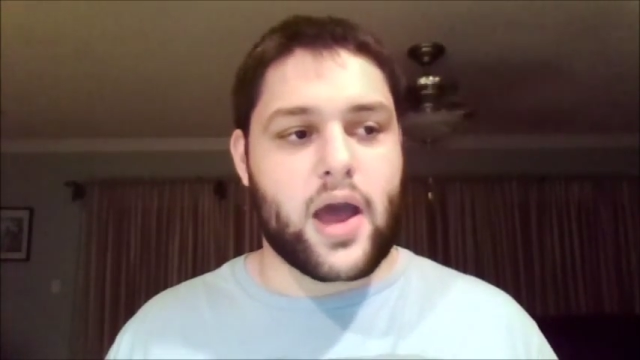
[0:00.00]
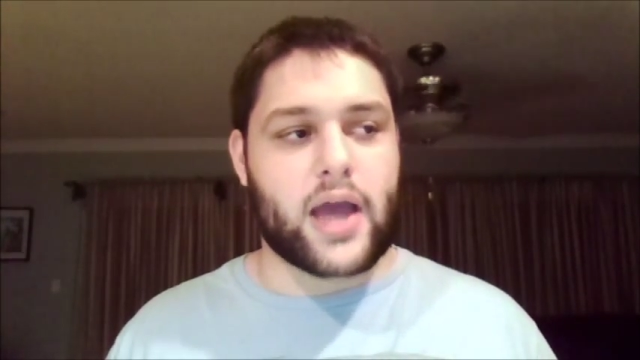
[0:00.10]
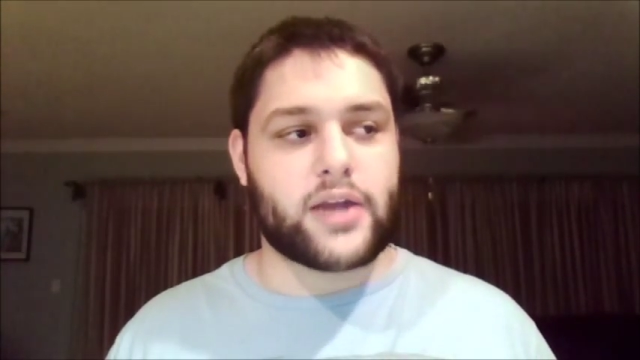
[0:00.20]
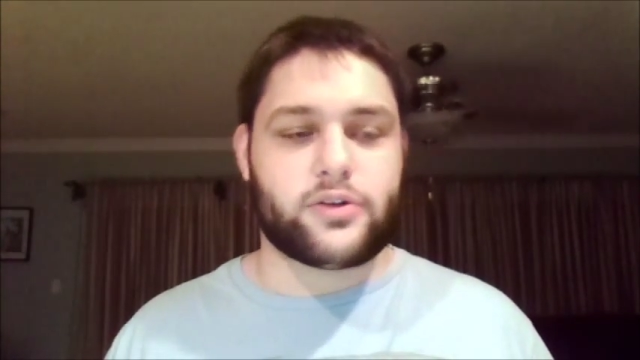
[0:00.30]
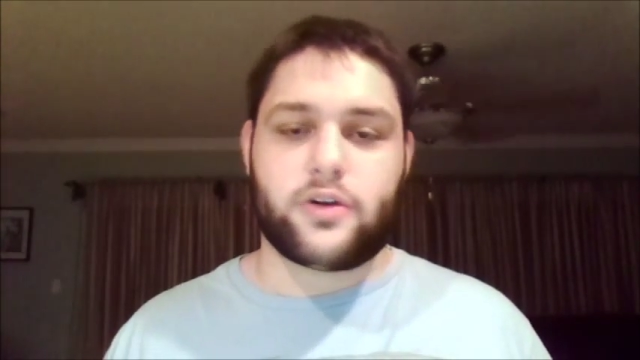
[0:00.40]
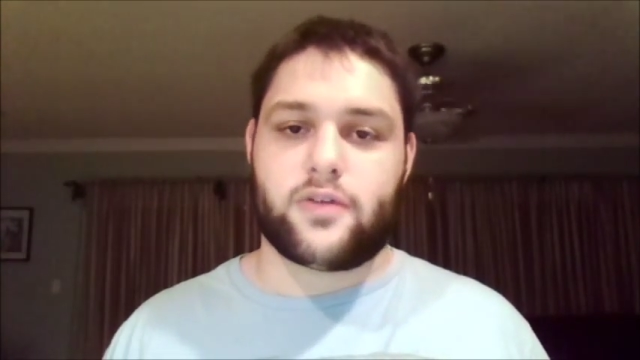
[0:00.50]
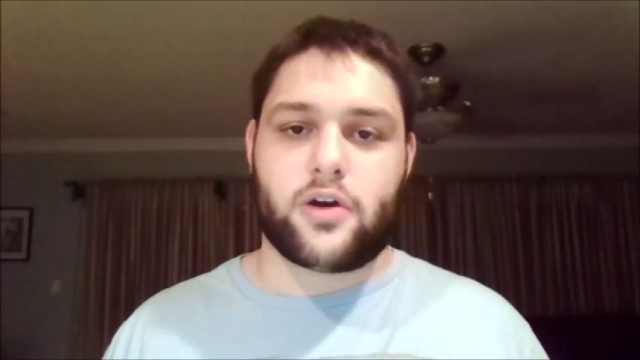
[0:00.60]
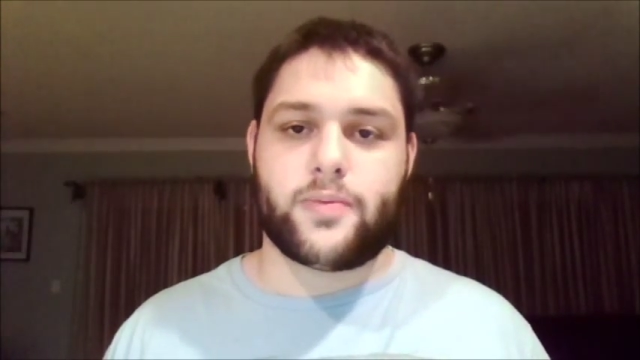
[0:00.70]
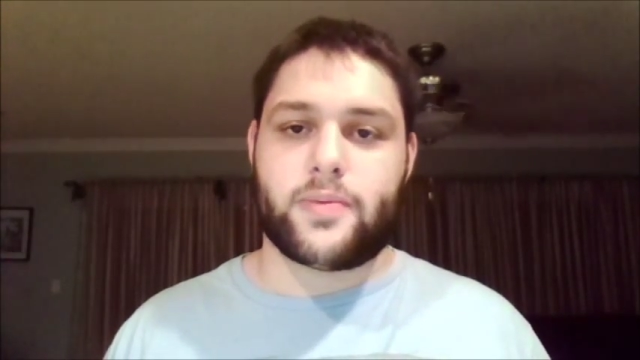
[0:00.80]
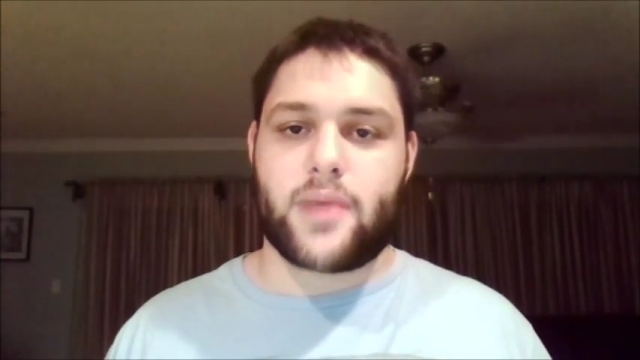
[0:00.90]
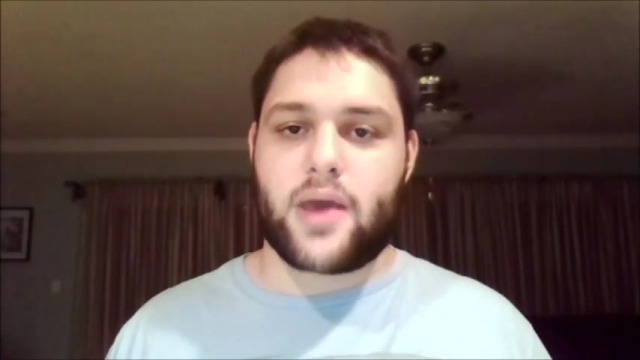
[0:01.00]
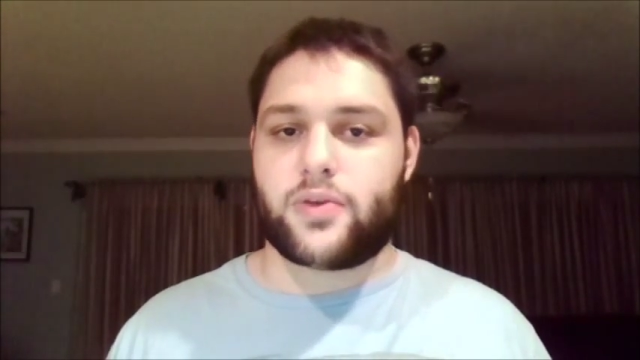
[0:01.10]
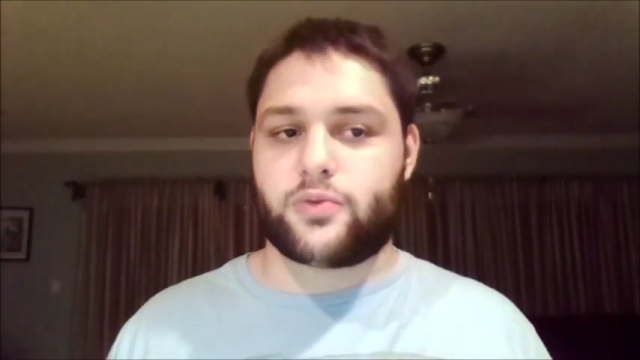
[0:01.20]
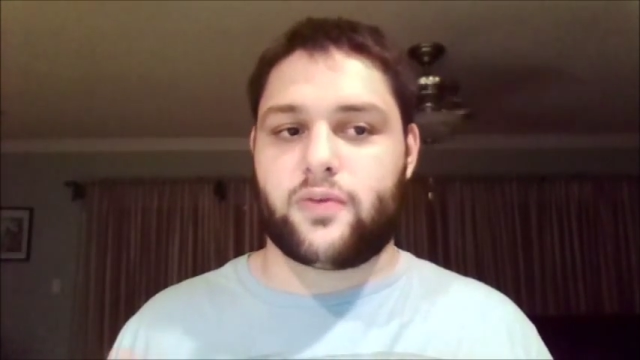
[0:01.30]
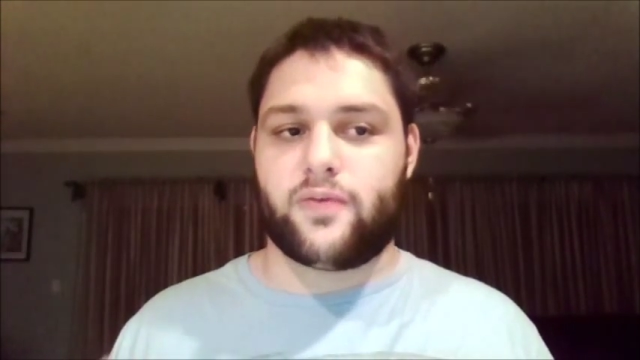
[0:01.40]
I drove home and made
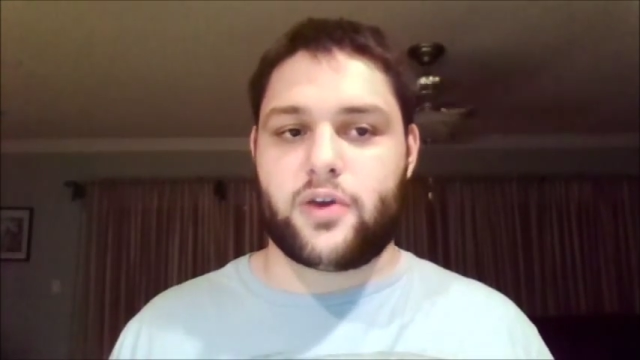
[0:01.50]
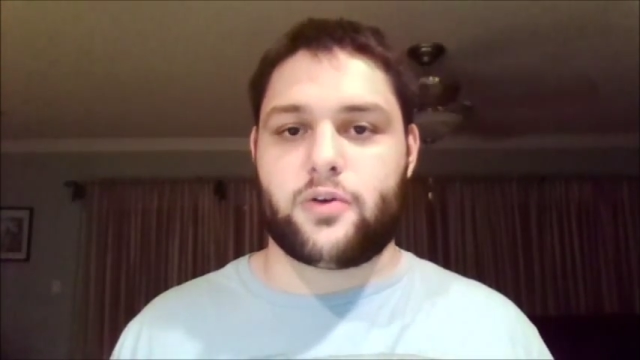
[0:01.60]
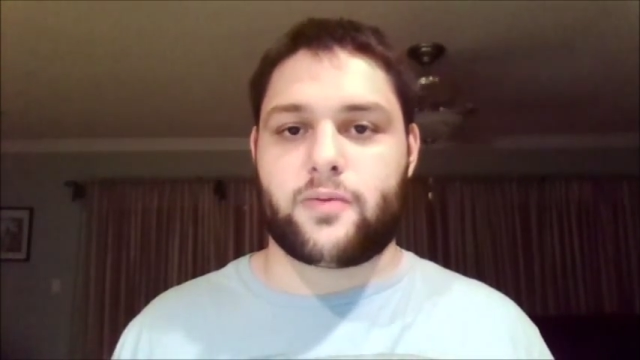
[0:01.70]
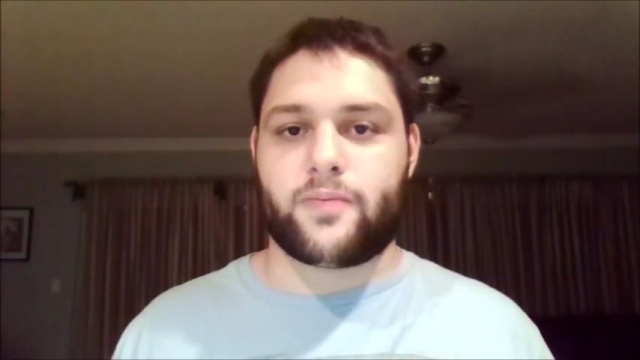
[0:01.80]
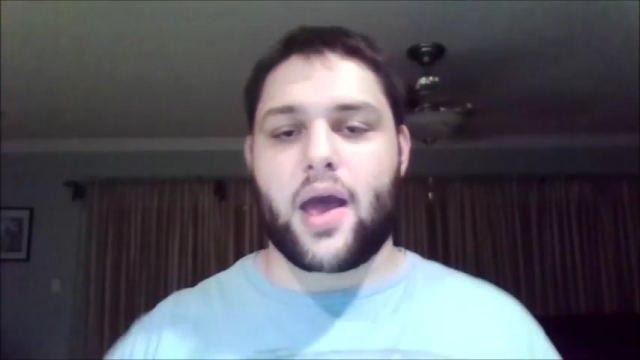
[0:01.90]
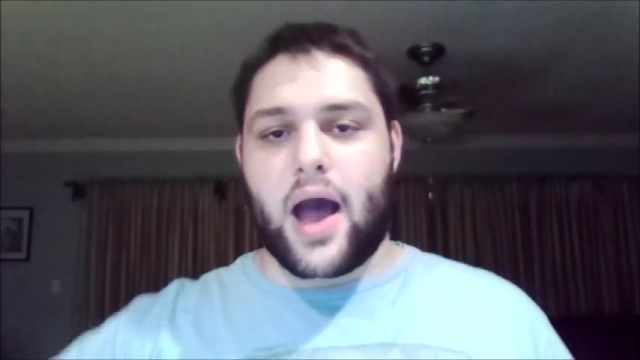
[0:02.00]
this review.